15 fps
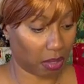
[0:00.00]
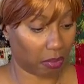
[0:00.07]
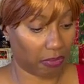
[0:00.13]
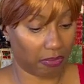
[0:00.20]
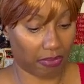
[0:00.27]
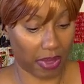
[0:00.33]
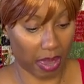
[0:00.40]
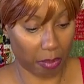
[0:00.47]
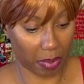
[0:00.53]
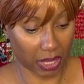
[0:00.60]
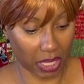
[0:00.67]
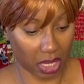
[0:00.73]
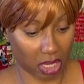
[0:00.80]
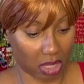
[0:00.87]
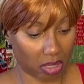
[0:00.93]
fabric
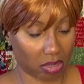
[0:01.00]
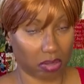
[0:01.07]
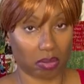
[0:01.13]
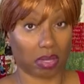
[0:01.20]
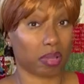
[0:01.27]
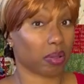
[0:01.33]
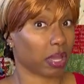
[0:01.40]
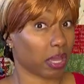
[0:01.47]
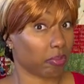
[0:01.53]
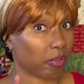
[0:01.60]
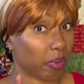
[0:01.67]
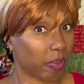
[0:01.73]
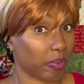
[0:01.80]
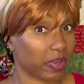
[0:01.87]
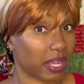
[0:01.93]
in it. Again, remember
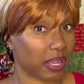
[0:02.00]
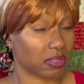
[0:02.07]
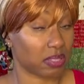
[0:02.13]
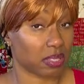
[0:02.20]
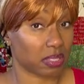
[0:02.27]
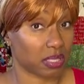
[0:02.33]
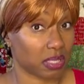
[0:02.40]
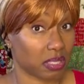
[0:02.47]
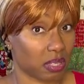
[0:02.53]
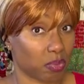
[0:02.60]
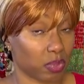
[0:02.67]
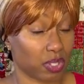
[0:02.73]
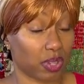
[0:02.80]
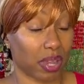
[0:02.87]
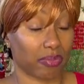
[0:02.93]
downstairs I said when
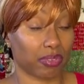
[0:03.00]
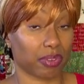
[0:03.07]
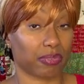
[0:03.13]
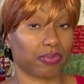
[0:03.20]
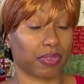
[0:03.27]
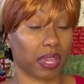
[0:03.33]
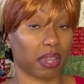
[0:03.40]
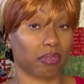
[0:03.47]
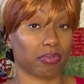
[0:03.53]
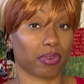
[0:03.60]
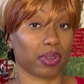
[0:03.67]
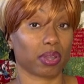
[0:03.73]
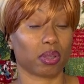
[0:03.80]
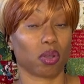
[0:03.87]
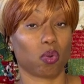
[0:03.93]
you have your favorite
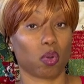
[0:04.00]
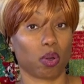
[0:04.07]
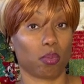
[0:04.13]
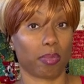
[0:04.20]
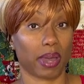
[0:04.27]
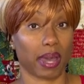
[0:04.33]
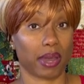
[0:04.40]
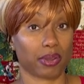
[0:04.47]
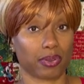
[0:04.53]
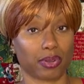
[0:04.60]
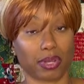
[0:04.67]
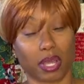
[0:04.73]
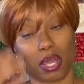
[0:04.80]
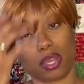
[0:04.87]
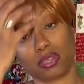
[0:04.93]
quilt pattern,
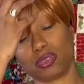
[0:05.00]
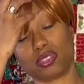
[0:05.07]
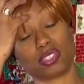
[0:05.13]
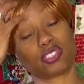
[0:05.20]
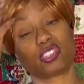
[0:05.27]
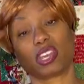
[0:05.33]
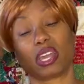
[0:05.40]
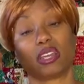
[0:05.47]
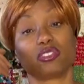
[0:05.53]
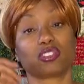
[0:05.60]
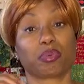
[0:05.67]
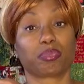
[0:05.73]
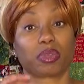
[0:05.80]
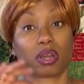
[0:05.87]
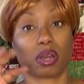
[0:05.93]
you just change up
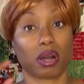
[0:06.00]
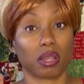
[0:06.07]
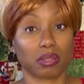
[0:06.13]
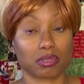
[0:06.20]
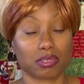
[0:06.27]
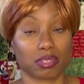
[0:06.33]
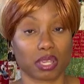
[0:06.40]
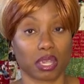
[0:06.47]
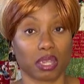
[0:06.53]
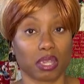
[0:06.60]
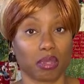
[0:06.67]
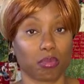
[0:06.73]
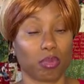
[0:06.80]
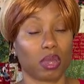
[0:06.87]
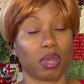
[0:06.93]
the color scheme
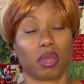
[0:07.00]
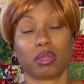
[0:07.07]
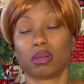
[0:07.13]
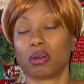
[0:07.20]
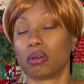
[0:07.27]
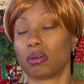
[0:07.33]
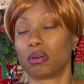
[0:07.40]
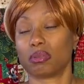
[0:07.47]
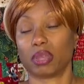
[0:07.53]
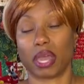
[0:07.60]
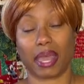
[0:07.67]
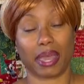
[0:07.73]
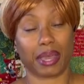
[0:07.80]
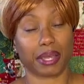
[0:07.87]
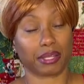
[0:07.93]
and
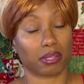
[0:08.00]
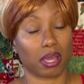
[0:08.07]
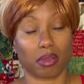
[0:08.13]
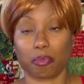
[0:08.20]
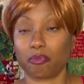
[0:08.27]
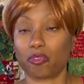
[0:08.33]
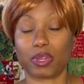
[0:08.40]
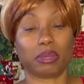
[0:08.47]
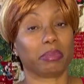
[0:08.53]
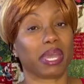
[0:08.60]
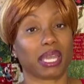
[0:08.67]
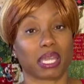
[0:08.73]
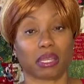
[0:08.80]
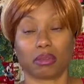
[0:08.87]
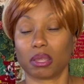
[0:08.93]
remake
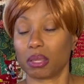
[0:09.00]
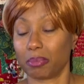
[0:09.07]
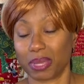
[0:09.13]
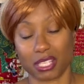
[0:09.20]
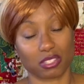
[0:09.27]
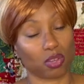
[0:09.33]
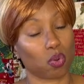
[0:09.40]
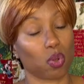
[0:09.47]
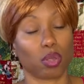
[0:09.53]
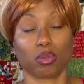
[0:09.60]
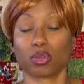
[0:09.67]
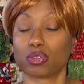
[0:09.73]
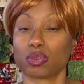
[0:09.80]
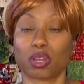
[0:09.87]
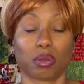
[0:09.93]
it. Makes the quilt look
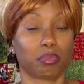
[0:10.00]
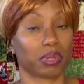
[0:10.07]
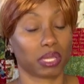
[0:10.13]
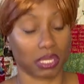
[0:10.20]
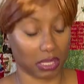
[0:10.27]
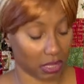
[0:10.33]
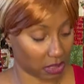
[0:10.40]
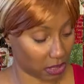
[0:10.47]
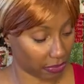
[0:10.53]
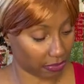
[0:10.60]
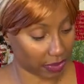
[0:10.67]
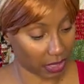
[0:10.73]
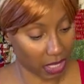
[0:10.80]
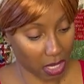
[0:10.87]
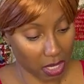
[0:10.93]
completely different.
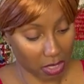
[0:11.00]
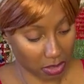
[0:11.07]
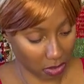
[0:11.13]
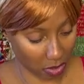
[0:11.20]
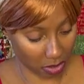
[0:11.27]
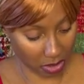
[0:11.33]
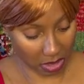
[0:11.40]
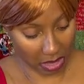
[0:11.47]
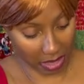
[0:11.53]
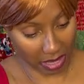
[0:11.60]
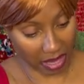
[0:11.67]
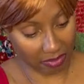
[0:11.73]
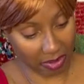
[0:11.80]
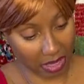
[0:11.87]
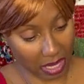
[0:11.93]
So it looks like I
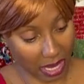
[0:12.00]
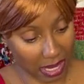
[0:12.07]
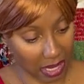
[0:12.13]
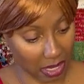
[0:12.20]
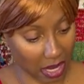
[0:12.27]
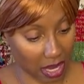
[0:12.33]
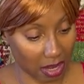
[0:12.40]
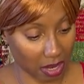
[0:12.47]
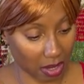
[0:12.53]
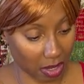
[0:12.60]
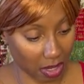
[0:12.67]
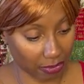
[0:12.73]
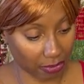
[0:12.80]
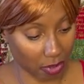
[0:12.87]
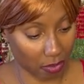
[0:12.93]
had a lot of
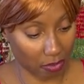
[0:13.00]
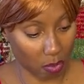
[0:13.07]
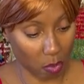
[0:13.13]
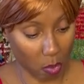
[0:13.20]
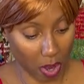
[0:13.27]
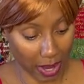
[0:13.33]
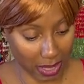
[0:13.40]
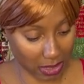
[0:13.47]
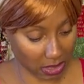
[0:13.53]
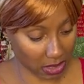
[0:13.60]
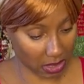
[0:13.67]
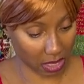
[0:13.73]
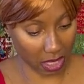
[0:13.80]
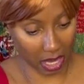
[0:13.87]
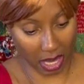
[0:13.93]
leftover whites,
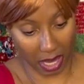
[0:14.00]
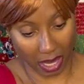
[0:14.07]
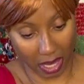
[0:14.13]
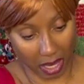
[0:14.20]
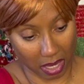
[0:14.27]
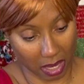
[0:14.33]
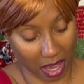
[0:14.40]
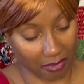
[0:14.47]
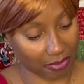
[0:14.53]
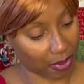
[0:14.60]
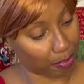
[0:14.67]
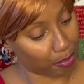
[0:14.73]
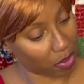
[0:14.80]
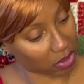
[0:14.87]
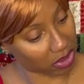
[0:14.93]
and I've
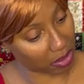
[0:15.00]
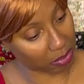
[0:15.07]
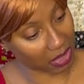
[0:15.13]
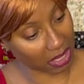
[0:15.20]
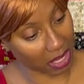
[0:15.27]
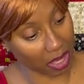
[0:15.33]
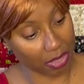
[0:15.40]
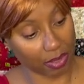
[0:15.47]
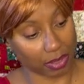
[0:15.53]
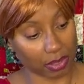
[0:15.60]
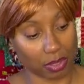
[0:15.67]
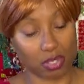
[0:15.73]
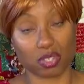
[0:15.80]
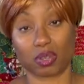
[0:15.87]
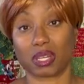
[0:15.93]
put them together
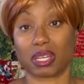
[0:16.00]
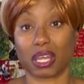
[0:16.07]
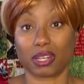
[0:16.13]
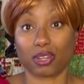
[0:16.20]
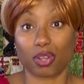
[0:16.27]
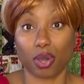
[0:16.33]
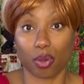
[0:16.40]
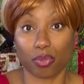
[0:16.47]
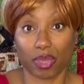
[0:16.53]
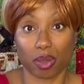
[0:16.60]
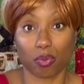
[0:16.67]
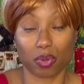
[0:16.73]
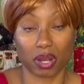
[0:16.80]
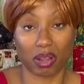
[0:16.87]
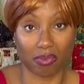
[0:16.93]
so that I know that
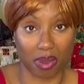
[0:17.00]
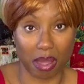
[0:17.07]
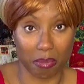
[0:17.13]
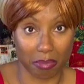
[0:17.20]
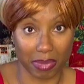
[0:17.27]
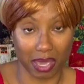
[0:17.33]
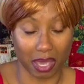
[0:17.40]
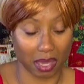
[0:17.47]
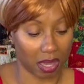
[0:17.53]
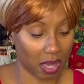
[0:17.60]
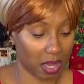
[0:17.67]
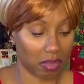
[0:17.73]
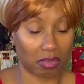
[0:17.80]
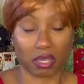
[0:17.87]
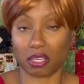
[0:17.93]
whatever I make,
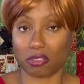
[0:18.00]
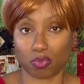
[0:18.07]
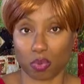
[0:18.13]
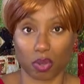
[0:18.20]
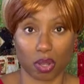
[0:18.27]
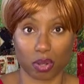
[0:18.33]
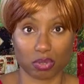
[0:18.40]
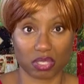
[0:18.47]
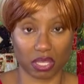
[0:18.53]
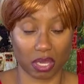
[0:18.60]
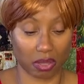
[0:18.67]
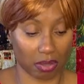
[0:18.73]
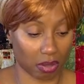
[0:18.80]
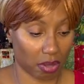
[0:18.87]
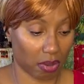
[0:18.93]
these will go
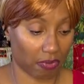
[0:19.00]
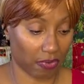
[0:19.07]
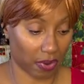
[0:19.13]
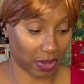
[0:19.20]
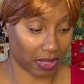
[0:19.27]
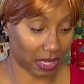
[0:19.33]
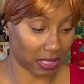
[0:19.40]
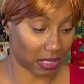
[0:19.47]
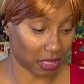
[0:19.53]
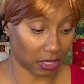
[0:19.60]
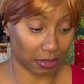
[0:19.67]
together very nicely.